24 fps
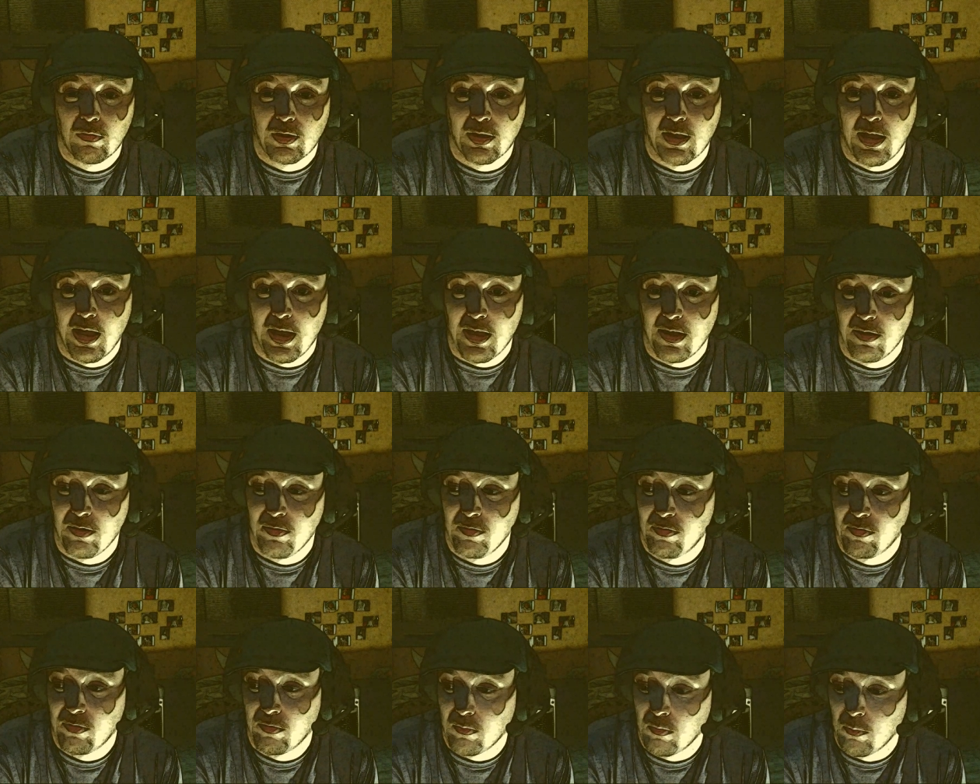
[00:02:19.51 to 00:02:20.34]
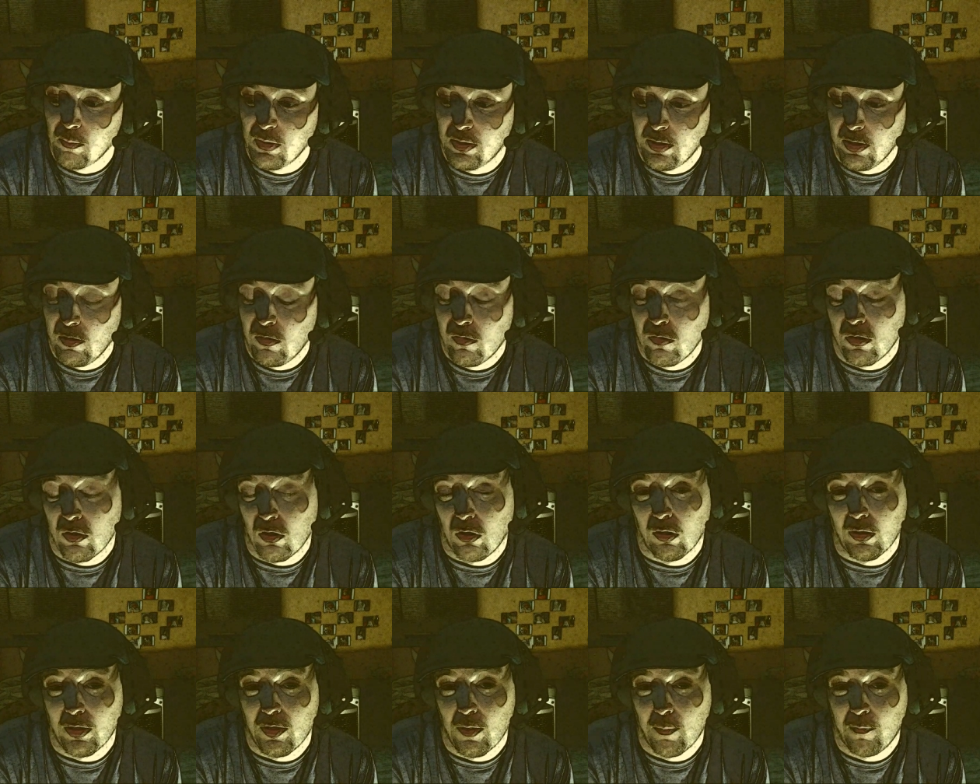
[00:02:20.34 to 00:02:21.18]
King's
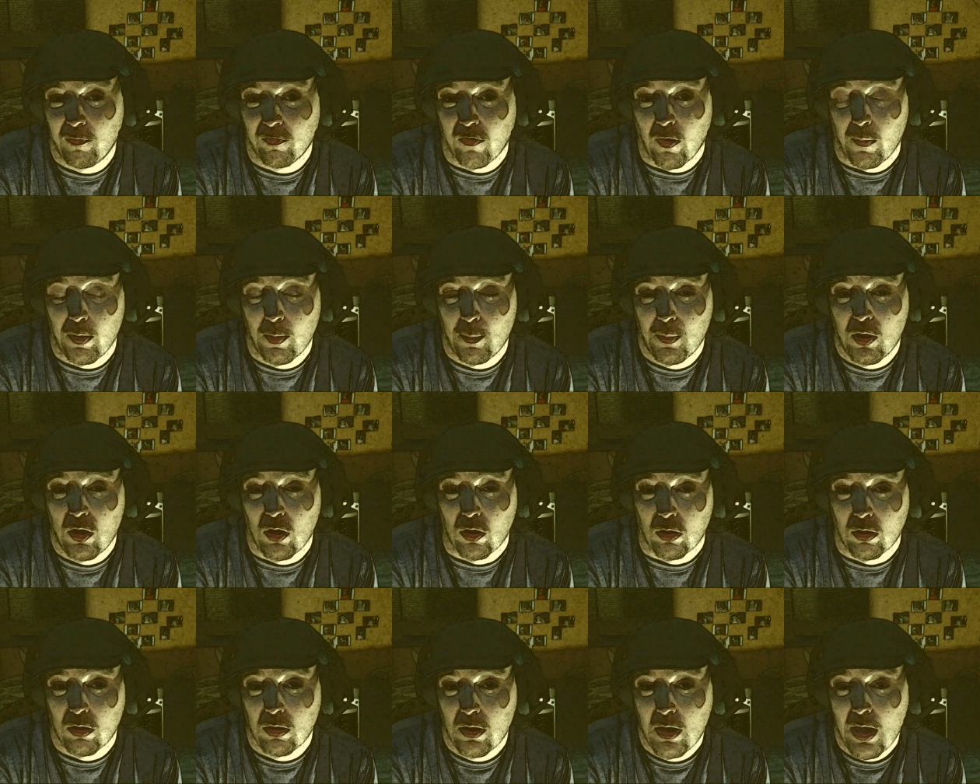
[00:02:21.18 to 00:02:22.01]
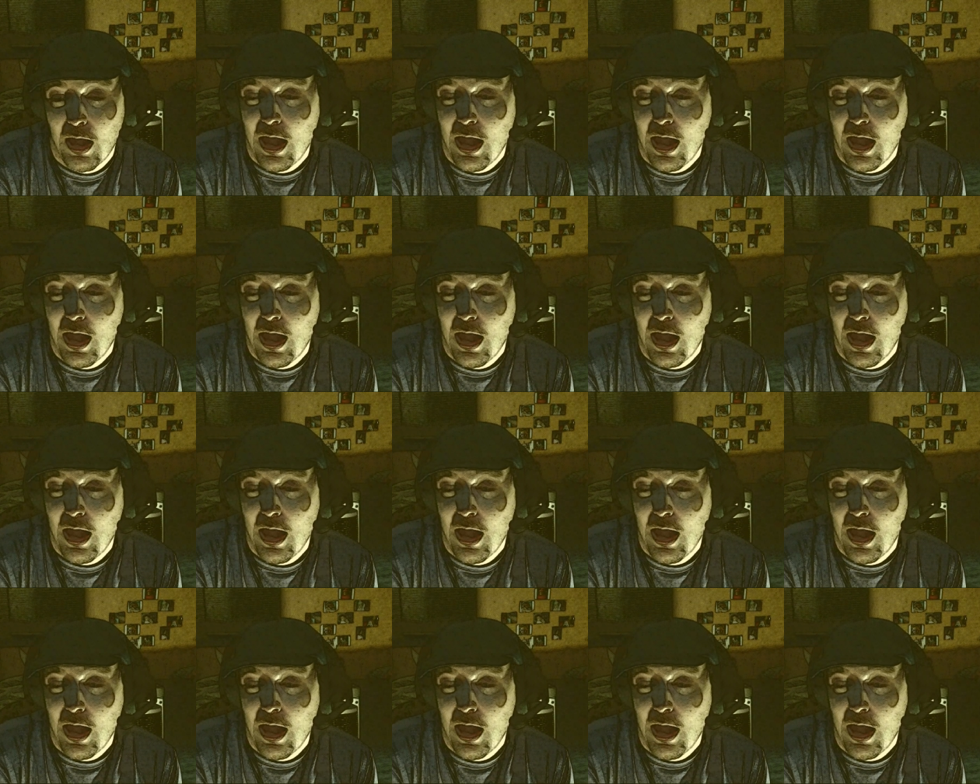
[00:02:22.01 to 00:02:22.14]
material in the from the book,